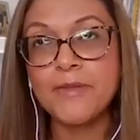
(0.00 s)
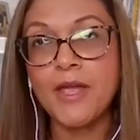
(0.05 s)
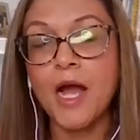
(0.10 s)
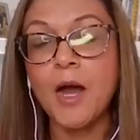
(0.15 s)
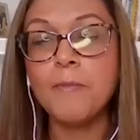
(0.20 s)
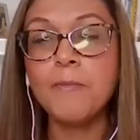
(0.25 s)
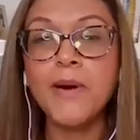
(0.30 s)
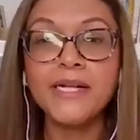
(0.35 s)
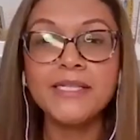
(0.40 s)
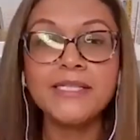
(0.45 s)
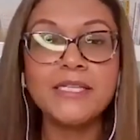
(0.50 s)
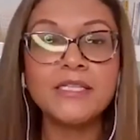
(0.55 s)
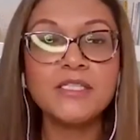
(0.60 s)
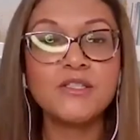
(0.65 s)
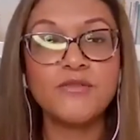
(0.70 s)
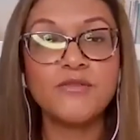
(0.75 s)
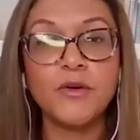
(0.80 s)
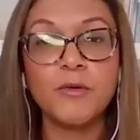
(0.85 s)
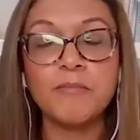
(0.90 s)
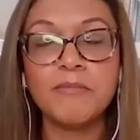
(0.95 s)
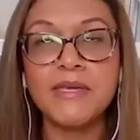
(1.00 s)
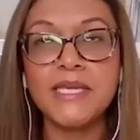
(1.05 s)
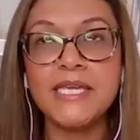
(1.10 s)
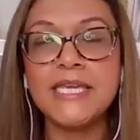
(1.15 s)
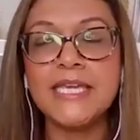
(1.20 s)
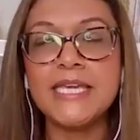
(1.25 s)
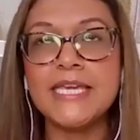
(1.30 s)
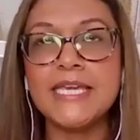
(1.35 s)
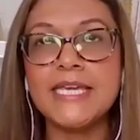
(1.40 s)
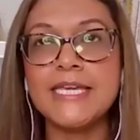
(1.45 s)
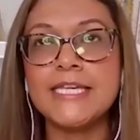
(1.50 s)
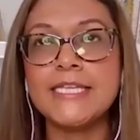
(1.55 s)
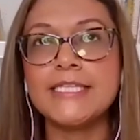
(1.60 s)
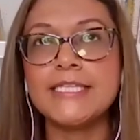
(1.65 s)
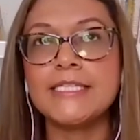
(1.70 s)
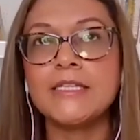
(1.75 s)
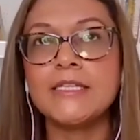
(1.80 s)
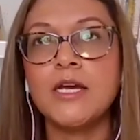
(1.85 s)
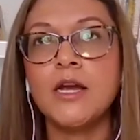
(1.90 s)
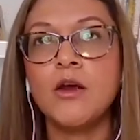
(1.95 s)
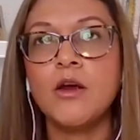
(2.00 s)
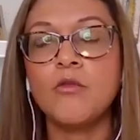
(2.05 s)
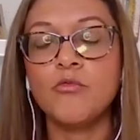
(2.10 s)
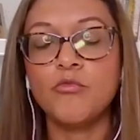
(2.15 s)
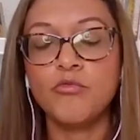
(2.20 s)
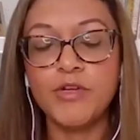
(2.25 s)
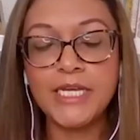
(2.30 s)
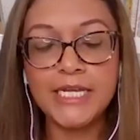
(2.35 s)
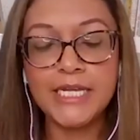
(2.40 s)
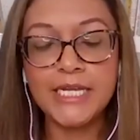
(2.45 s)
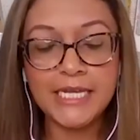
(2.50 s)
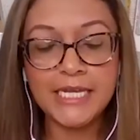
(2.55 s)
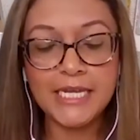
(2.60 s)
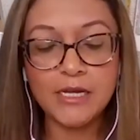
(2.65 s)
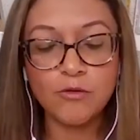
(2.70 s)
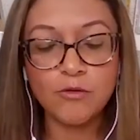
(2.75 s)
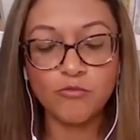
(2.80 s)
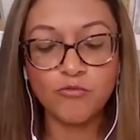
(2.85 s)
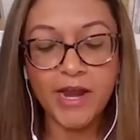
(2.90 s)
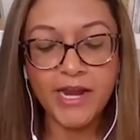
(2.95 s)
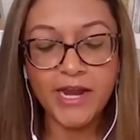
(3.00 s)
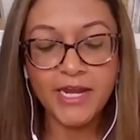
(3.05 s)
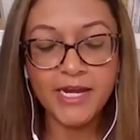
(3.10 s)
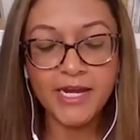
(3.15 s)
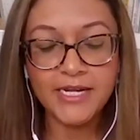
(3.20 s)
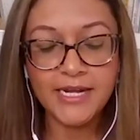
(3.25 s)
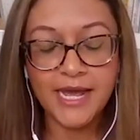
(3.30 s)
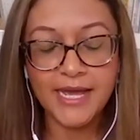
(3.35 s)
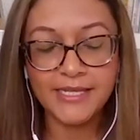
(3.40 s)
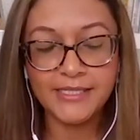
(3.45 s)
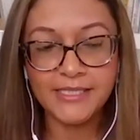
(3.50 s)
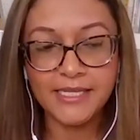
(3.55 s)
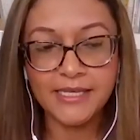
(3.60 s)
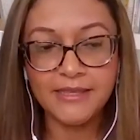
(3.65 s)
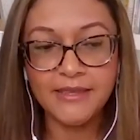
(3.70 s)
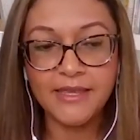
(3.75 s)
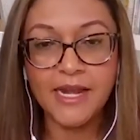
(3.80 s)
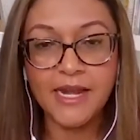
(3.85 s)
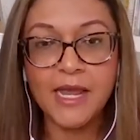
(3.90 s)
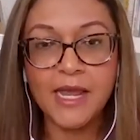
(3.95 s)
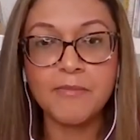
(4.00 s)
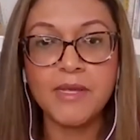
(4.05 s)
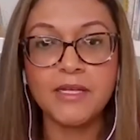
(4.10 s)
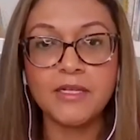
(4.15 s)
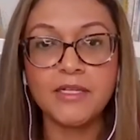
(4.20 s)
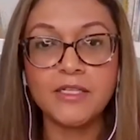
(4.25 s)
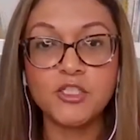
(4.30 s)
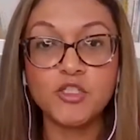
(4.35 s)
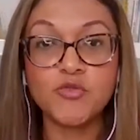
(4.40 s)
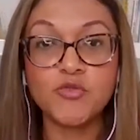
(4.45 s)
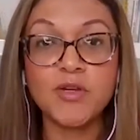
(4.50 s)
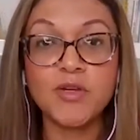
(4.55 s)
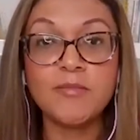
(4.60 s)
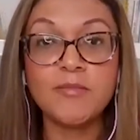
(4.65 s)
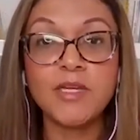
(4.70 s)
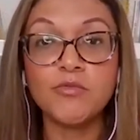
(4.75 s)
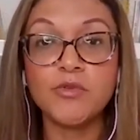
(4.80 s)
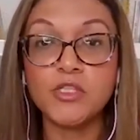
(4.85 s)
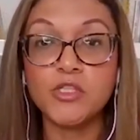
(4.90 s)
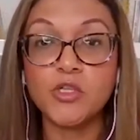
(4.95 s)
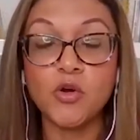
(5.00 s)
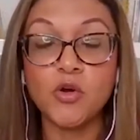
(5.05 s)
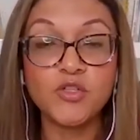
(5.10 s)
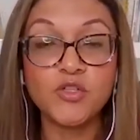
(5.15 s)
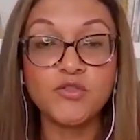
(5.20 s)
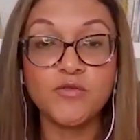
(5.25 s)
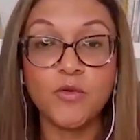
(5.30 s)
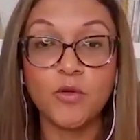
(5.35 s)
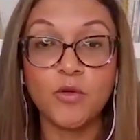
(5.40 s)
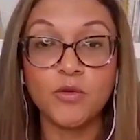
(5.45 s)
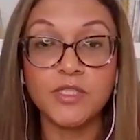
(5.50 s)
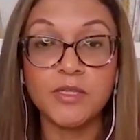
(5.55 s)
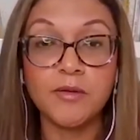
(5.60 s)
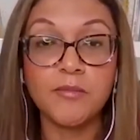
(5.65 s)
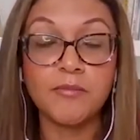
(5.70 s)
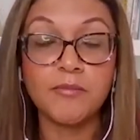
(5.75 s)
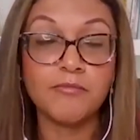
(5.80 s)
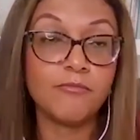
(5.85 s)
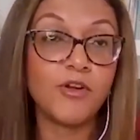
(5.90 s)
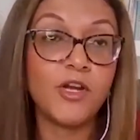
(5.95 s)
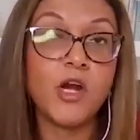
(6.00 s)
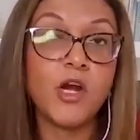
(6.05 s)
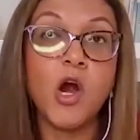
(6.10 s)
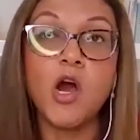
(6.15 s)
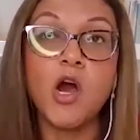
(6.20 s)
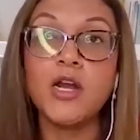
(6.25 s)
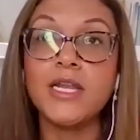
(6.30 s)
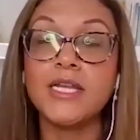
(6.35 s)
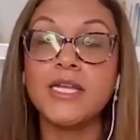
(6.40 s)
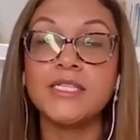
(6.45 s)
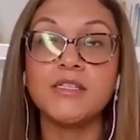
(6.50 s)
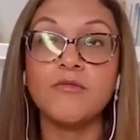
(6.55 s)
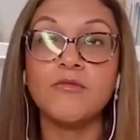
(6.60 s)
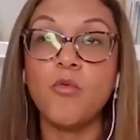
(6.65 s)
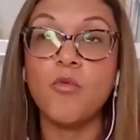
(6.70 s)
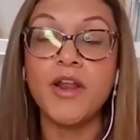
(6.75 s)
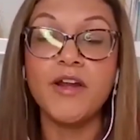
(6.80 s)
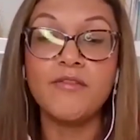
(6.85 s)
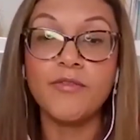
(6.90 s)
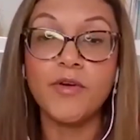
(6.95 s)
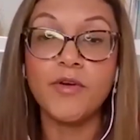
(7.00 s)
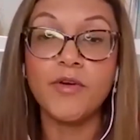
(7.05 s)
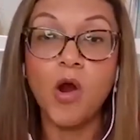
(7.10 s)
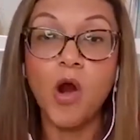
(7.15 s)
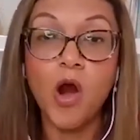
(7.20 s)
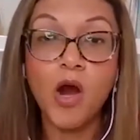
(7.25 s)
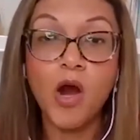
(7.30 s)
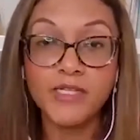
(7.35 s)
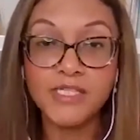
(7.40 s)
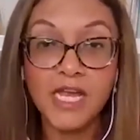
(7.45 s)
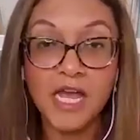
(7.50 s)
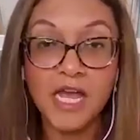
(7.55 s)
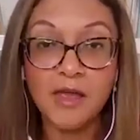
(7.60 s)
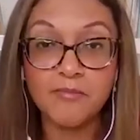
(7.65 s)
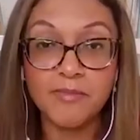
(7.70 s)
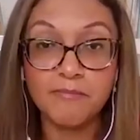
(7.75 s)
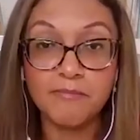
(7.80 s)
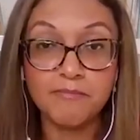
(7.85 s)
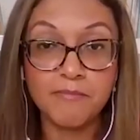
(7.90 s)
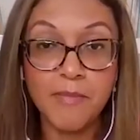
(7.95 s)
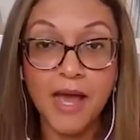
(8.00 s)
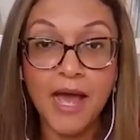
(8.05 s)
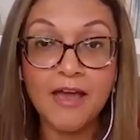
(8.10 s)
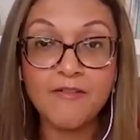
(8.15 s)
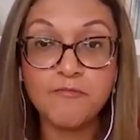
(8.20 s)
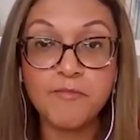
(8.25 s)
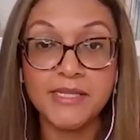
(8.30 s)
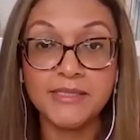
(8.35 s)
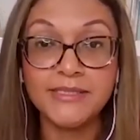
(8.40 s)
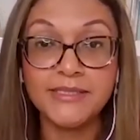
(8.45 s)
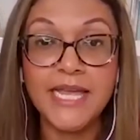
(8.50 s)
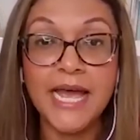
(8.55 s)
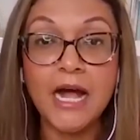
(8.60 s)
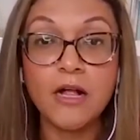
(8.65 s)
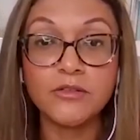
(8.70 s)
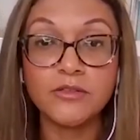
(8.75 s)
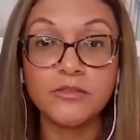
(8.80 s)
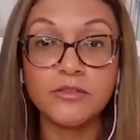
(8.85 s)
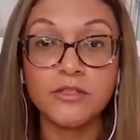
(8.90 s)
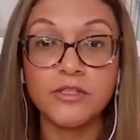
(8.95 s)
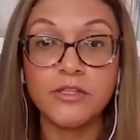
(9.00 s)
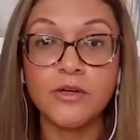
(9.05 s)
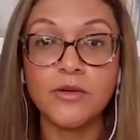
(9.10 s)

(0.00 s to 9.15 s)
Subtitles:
abundance for me is really recognizing that I'm extremely resourceful, regardless of whatever cards I've been dealt,